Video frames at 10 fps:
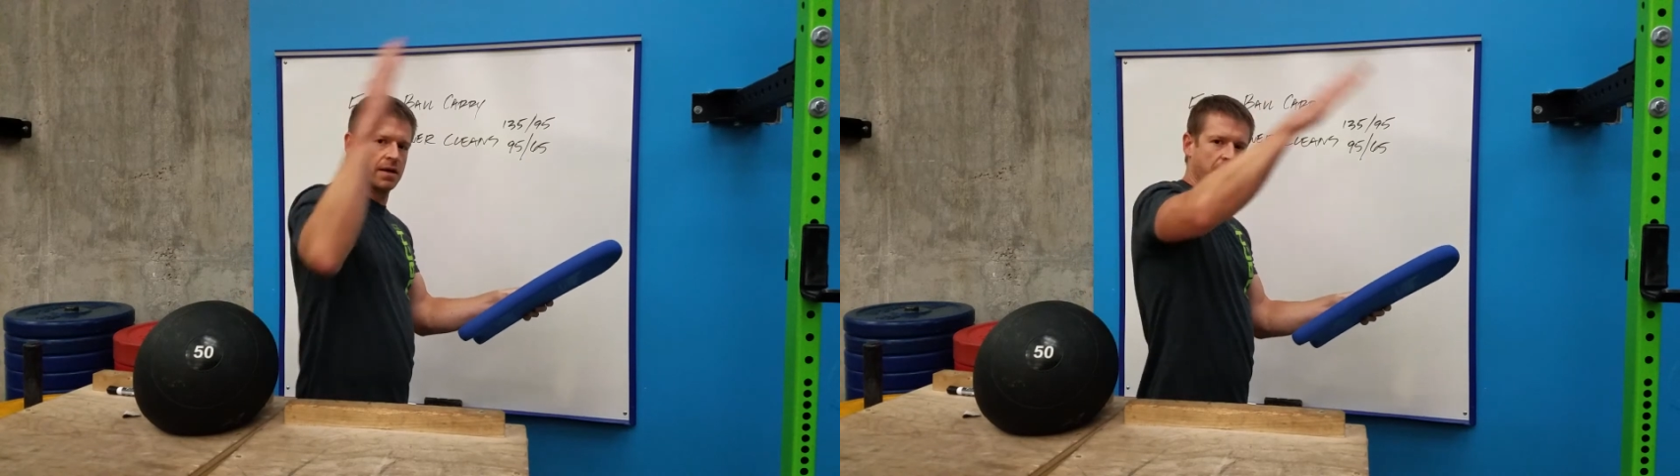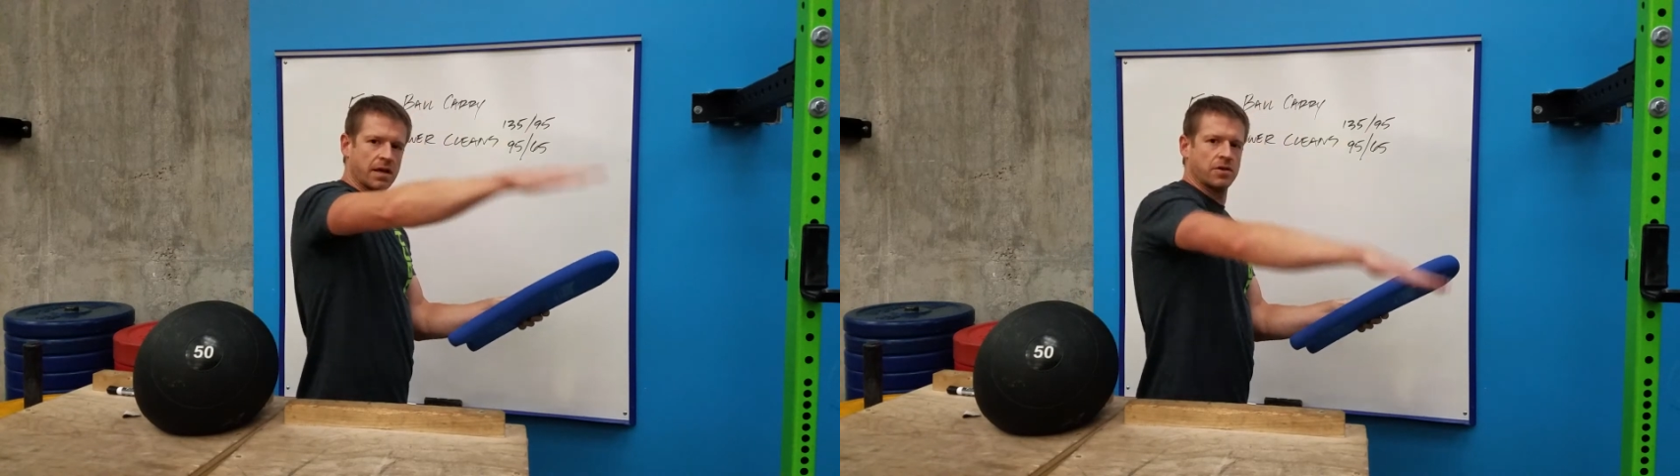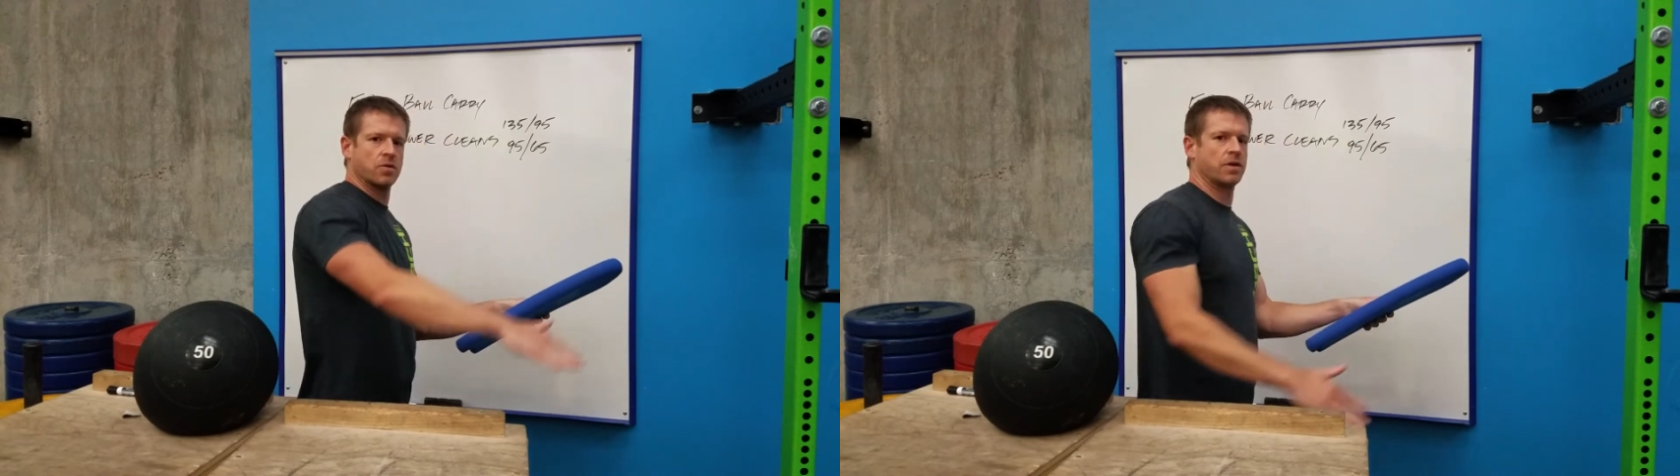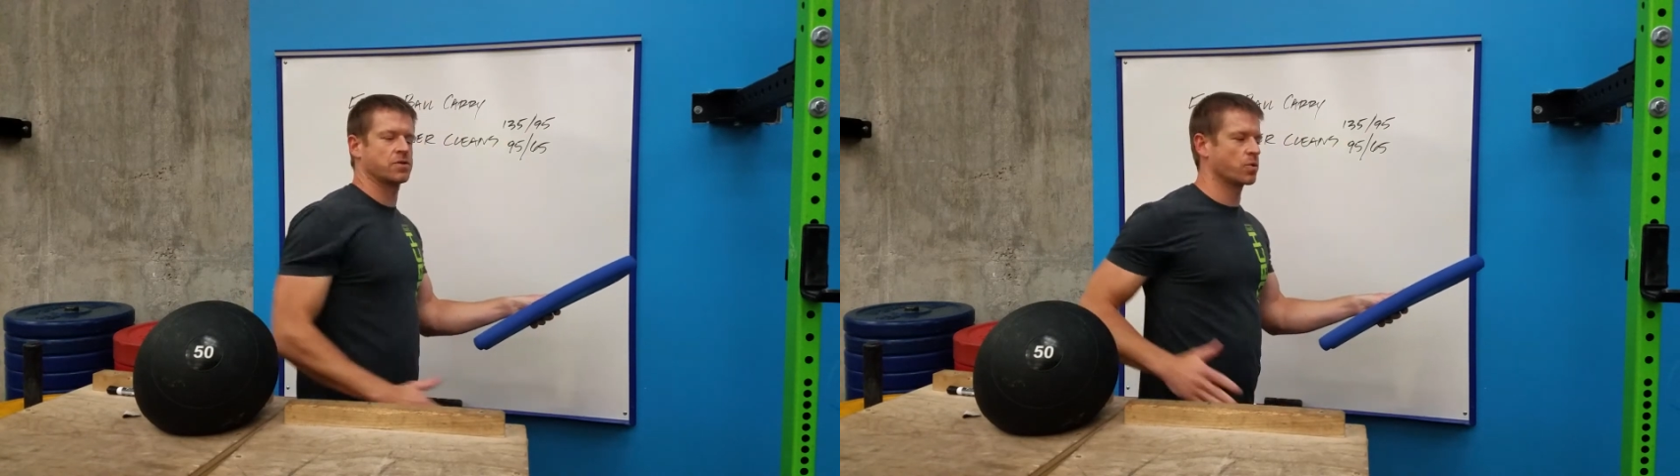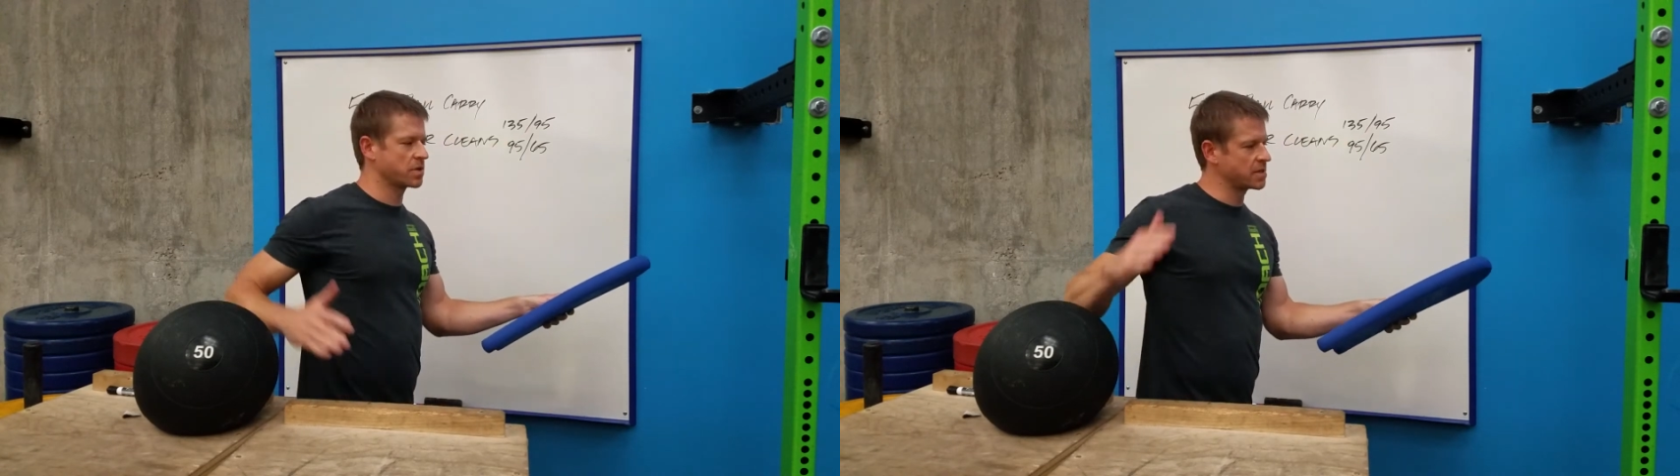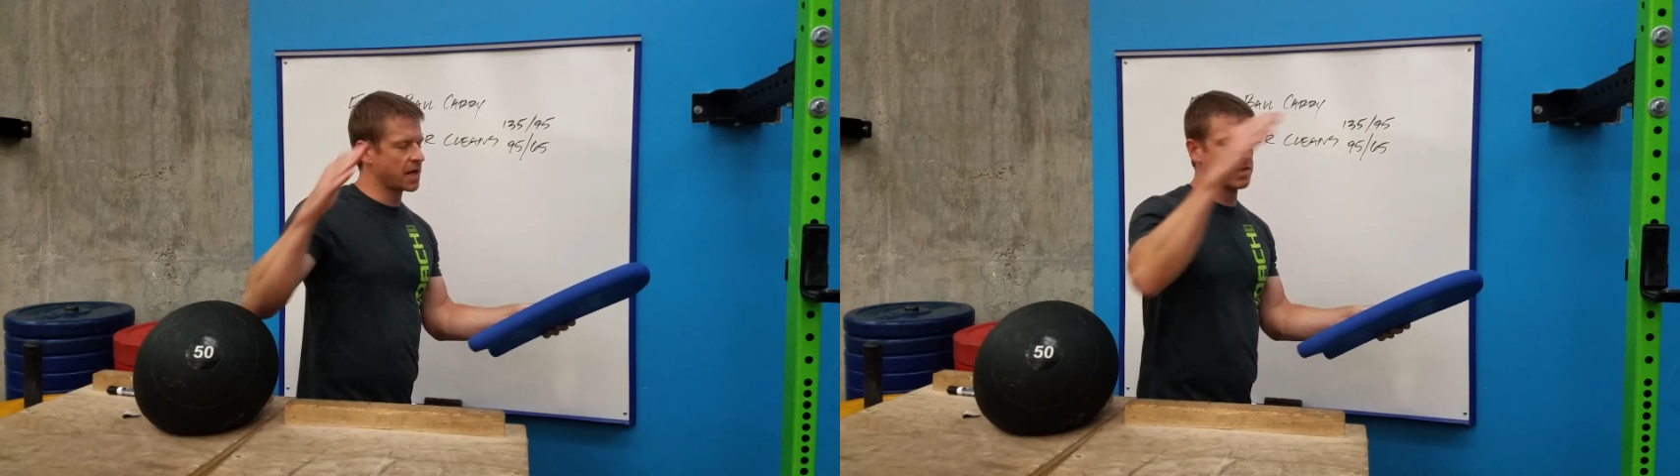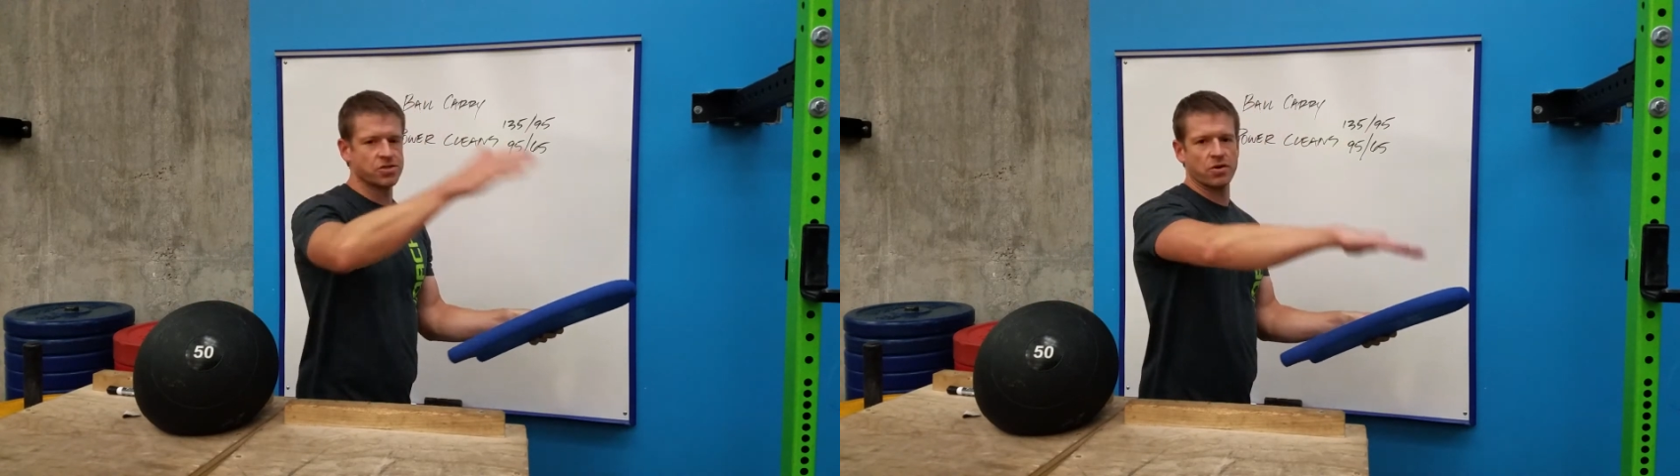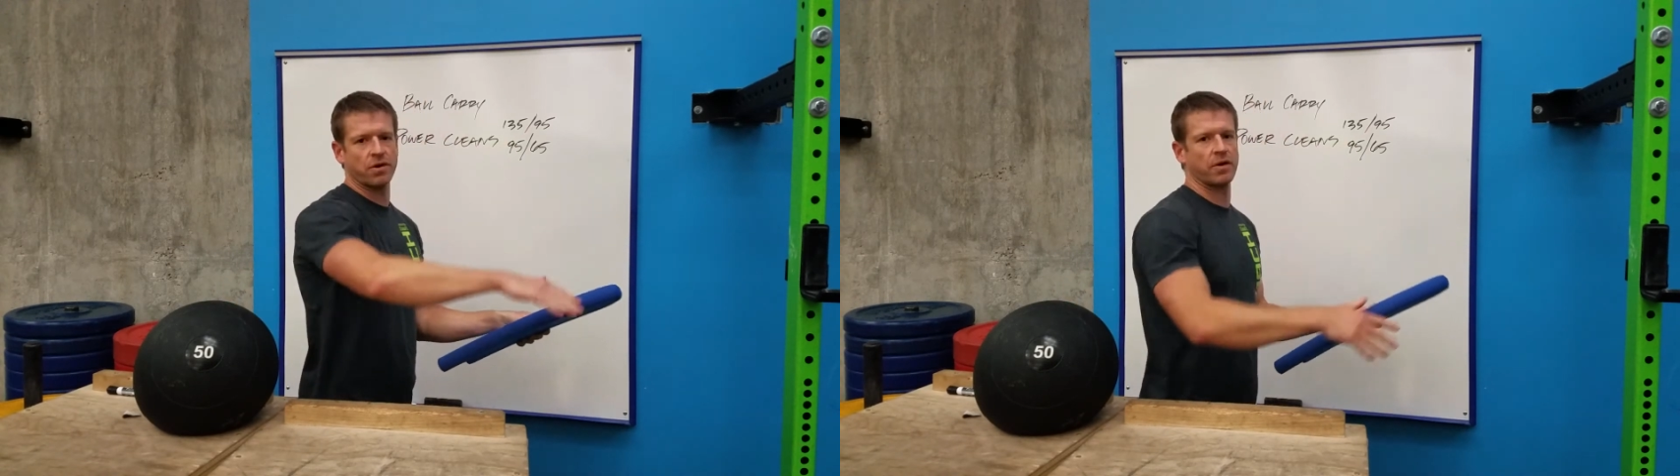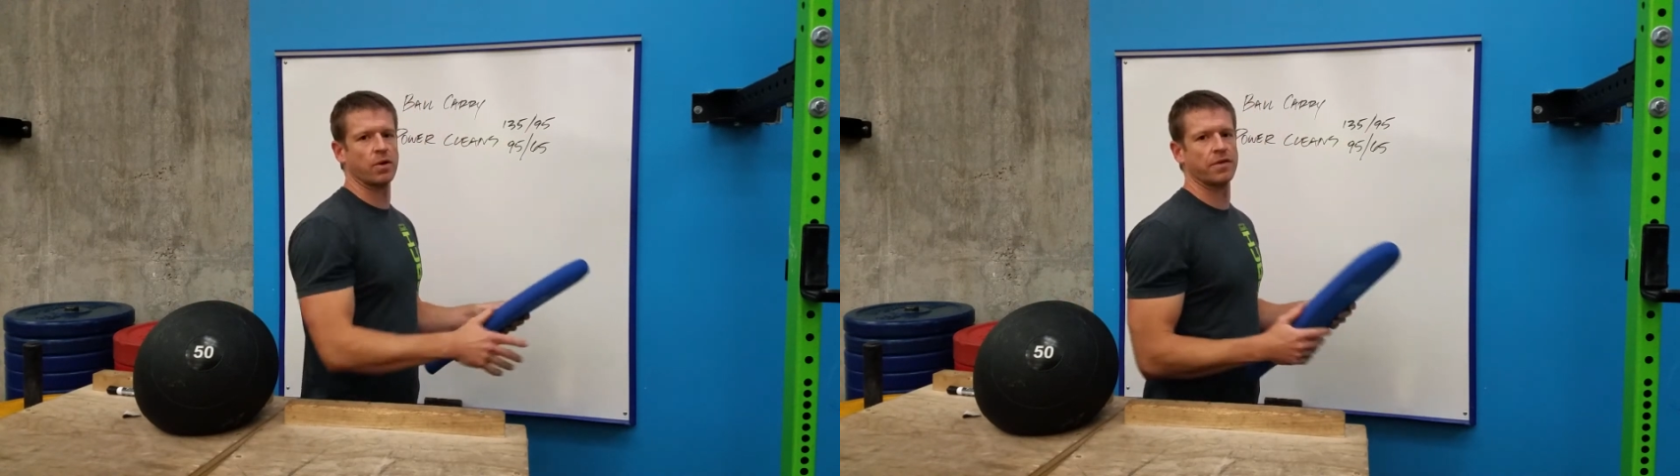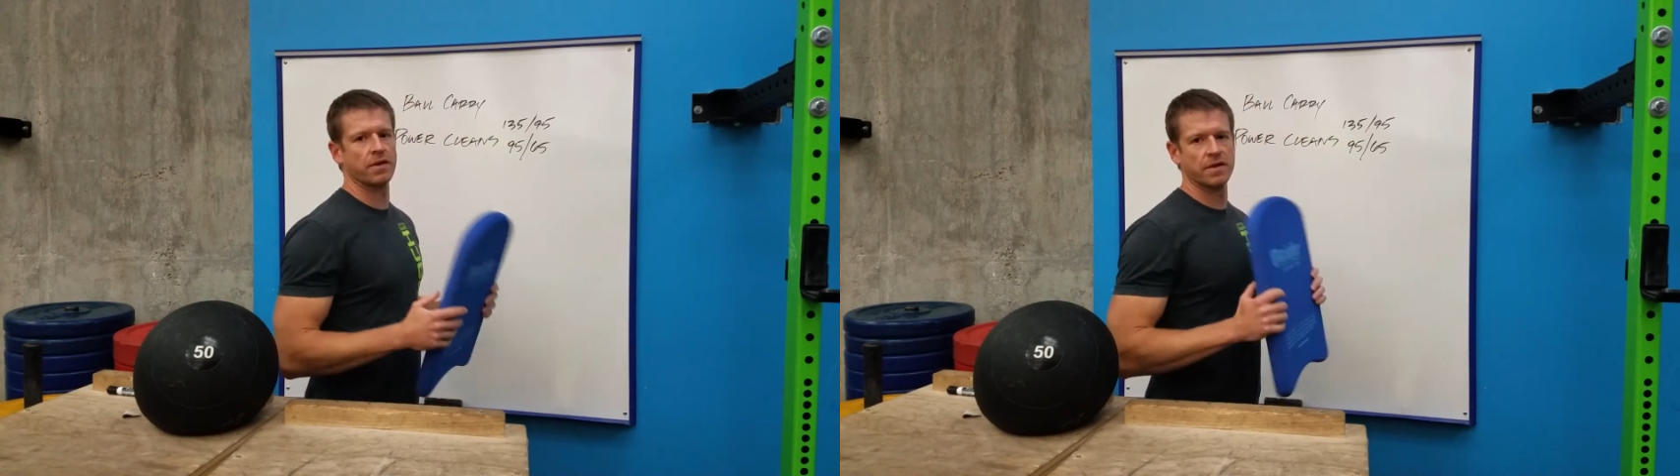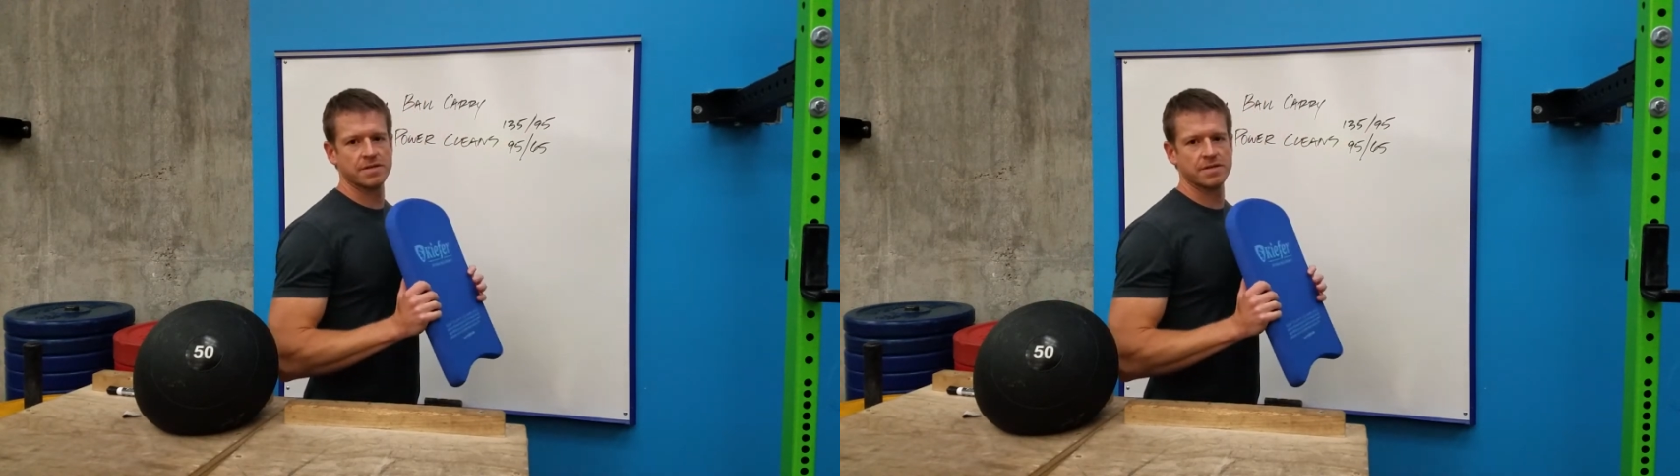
and do any sort of side stroking with it.